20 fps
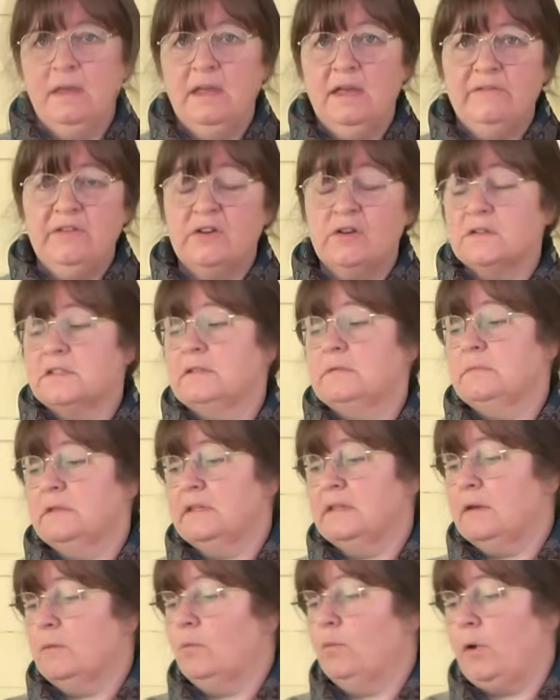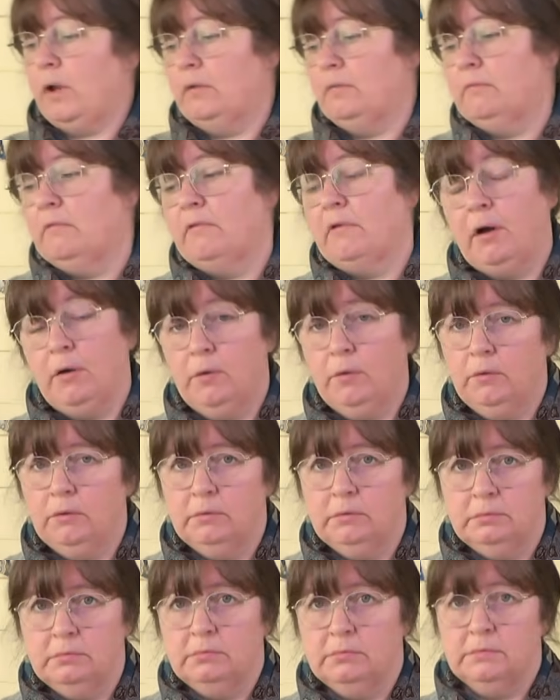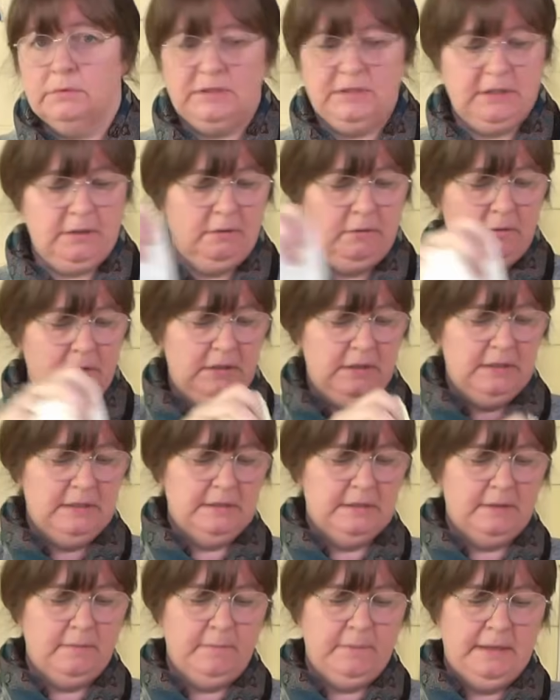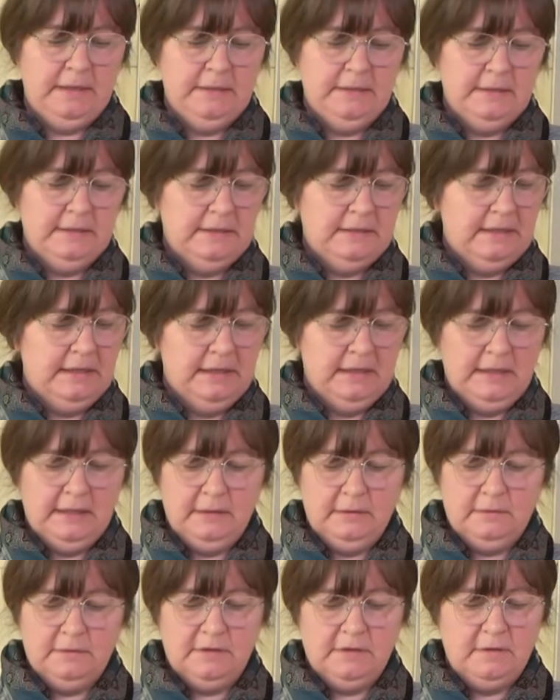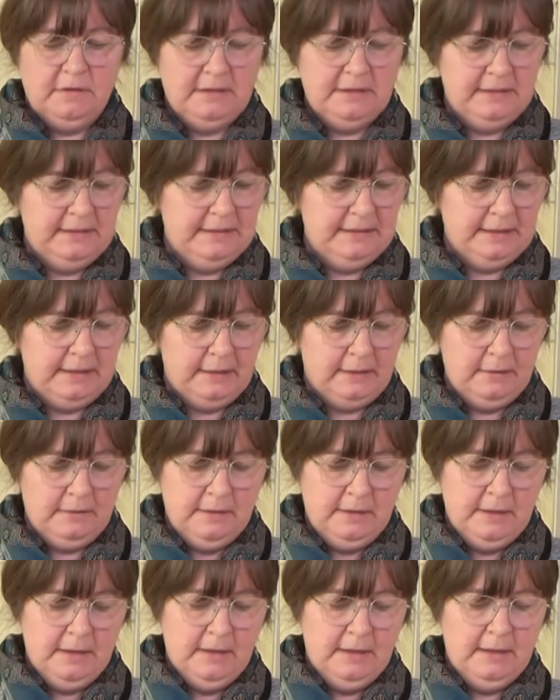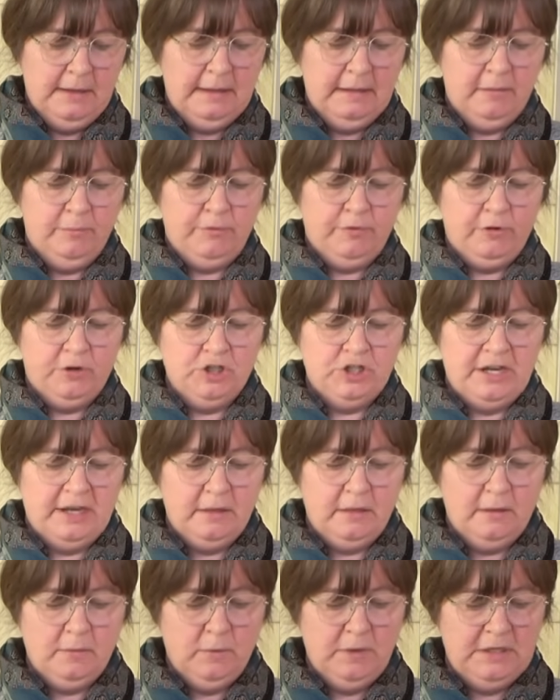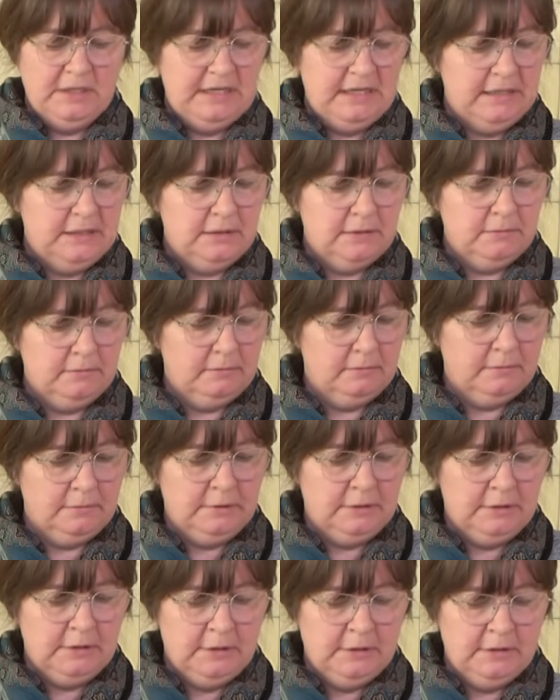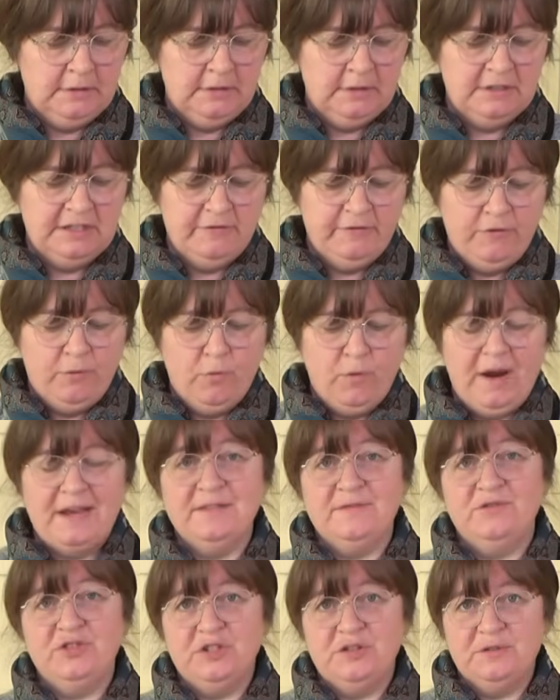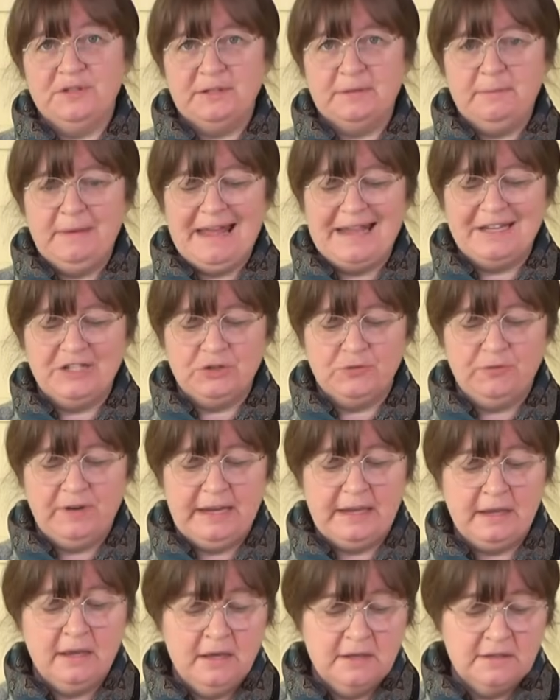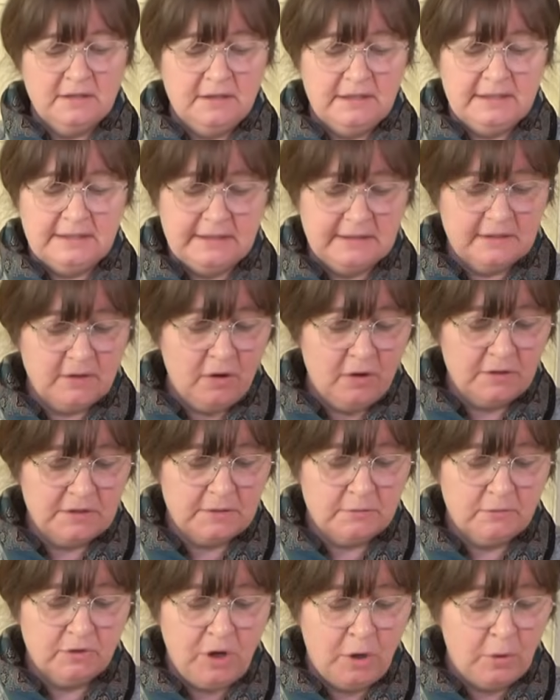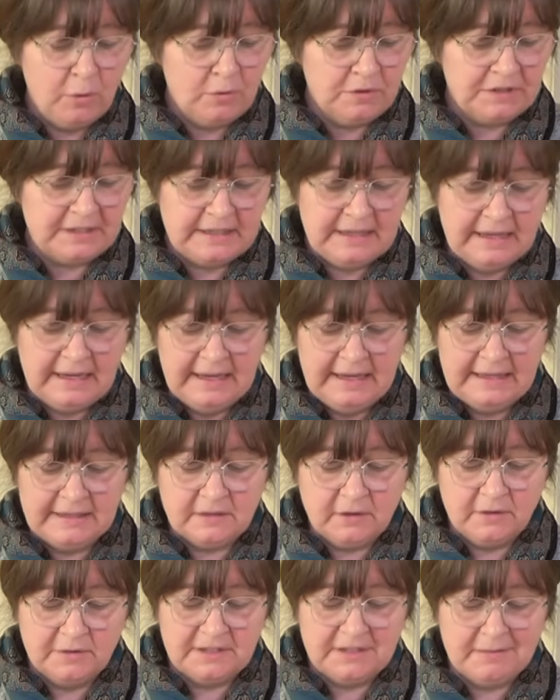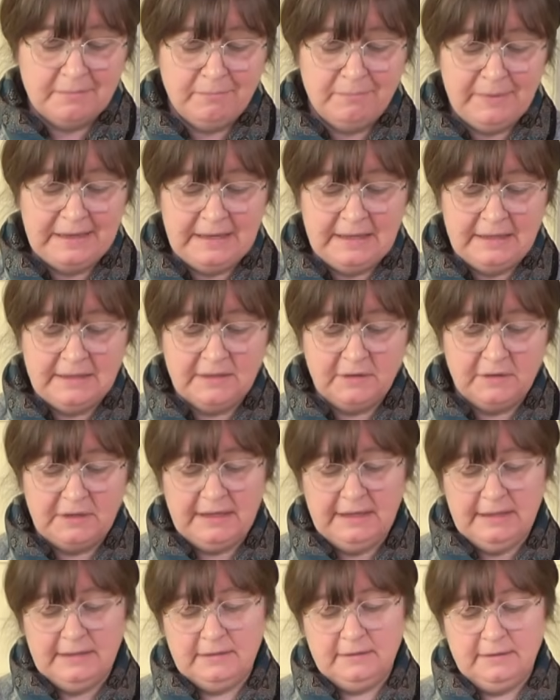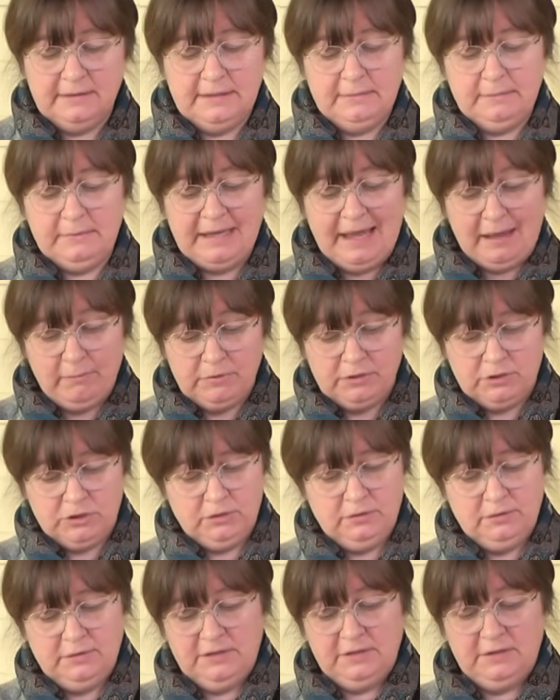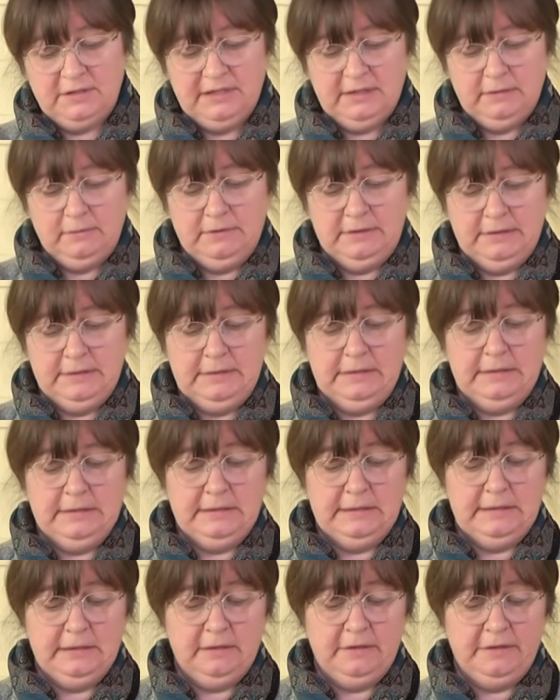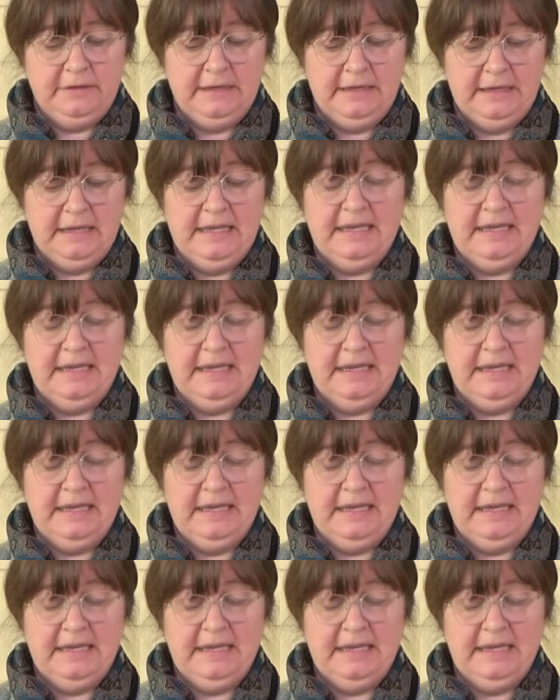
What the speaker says: If you've got something that won't roll... So these pieces here, so this is a little project that we did. So different ways of doing some lettering. So this has got some gold in it, it's got some beads on it, it's got some cabochons on it, which is this little thing